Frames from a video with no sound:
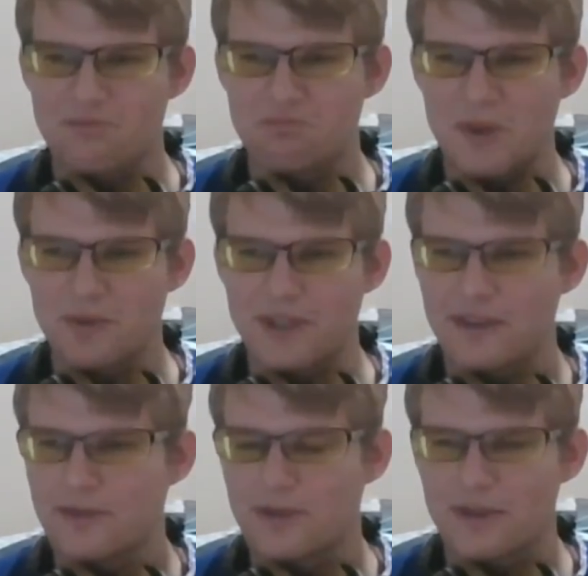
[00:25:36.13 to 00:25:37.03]
even
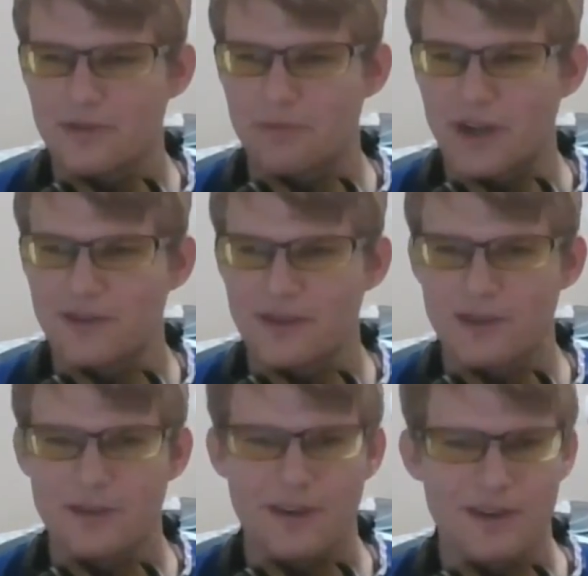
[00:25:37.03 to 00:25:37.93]
these, apparently
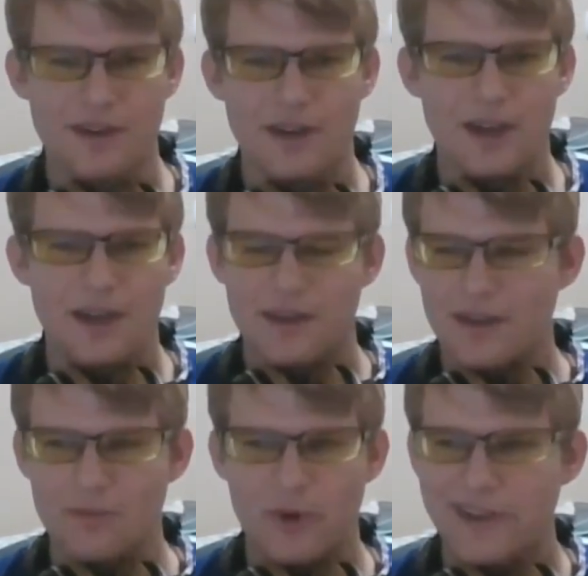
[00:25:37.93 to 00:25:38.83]
you can get
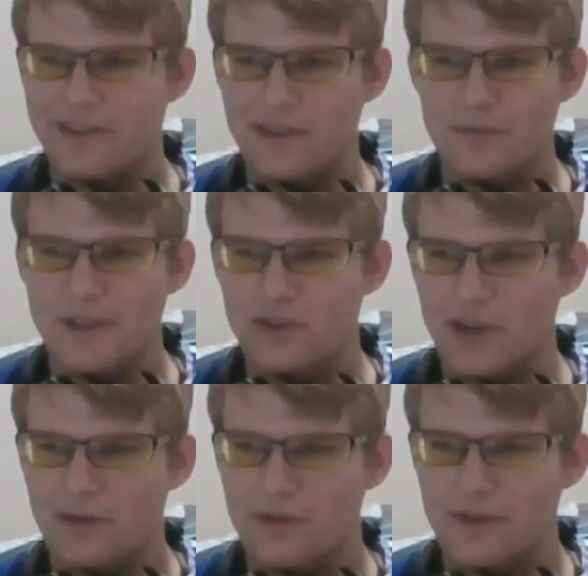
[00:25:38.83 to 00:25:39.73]
them wet, take them in the
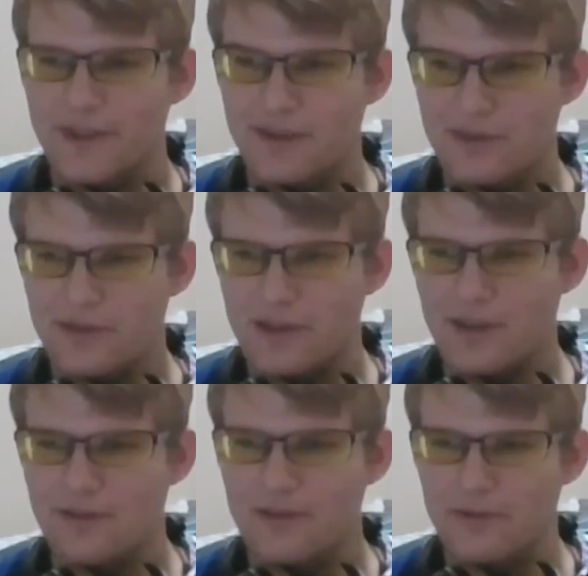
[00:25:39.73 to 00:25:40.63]
shower, all that good
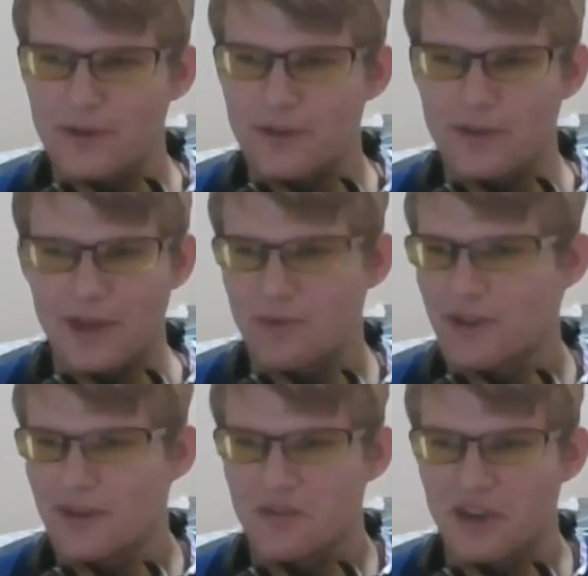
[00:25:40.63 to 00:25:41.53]
stuff with
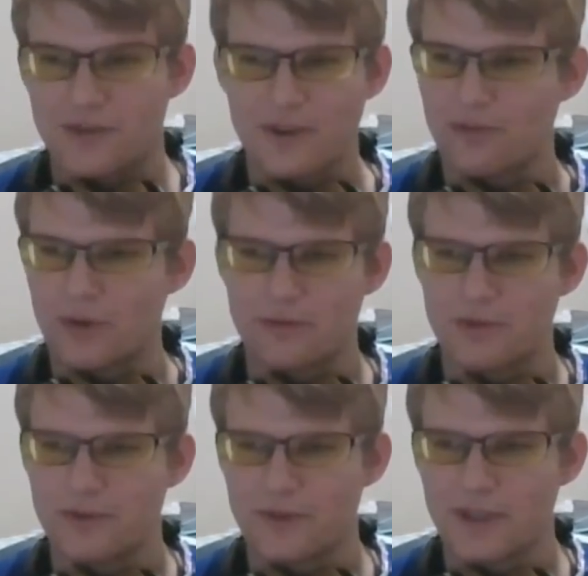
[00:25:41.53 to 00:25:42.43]
IPX5
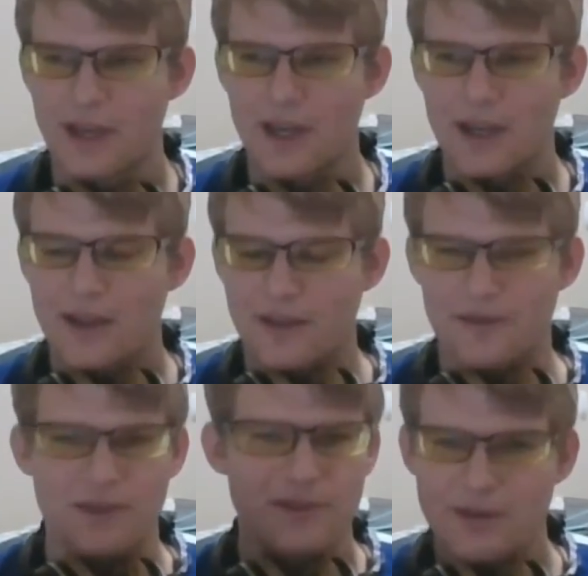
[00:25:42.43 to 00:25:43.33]
waterproofing. They have
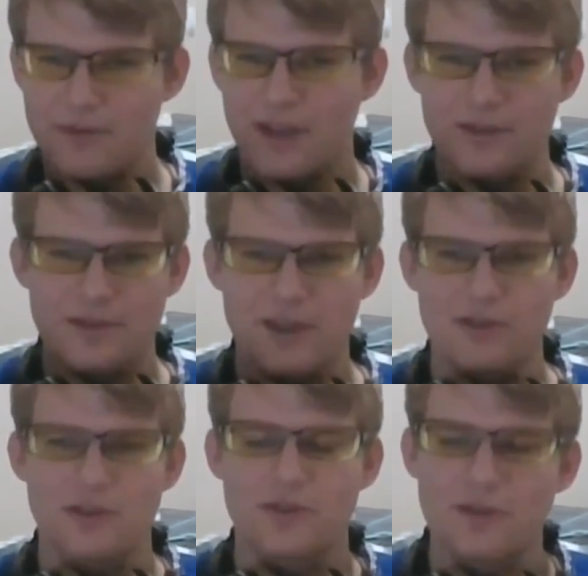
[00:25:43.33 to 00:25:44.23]
the same touch
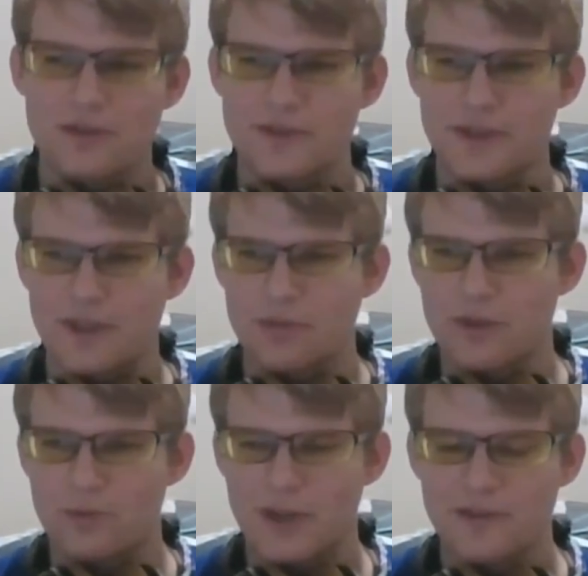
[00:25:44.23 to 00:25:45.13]
control as the
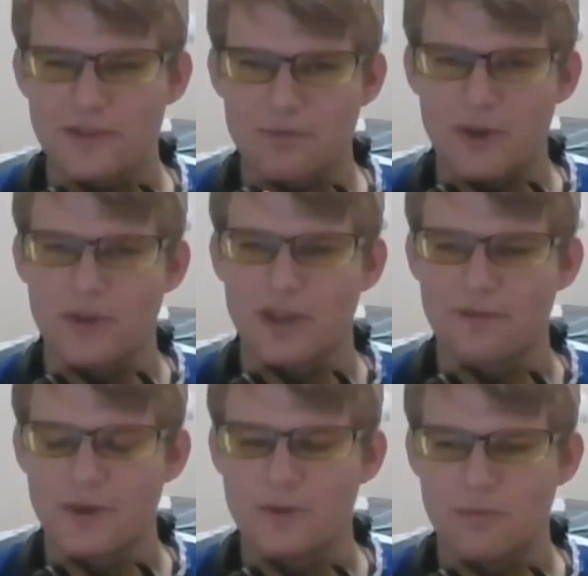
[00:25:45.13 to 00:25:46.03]
W1s on both
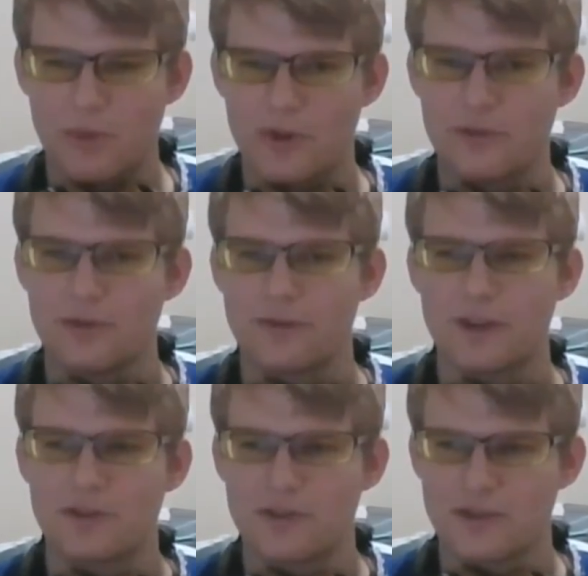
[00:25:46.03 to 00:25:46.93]
headphones, multiple
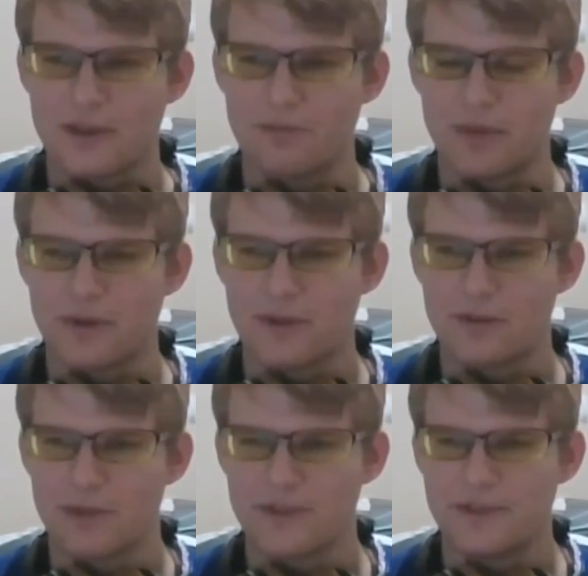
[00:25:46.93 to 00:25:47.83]
features on both
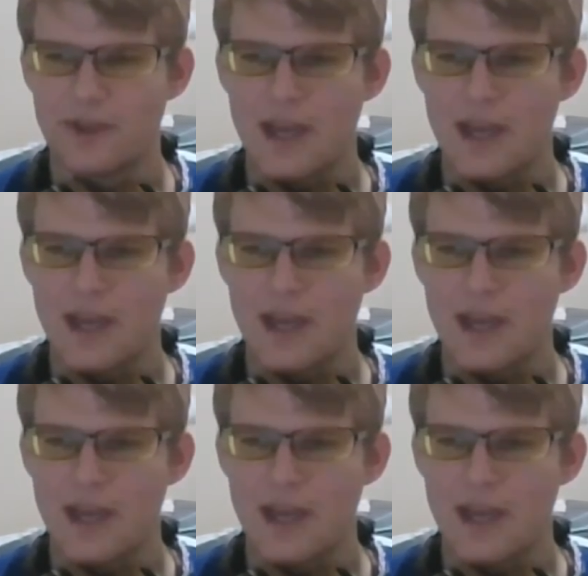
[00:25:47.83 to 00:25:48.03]
earbuds.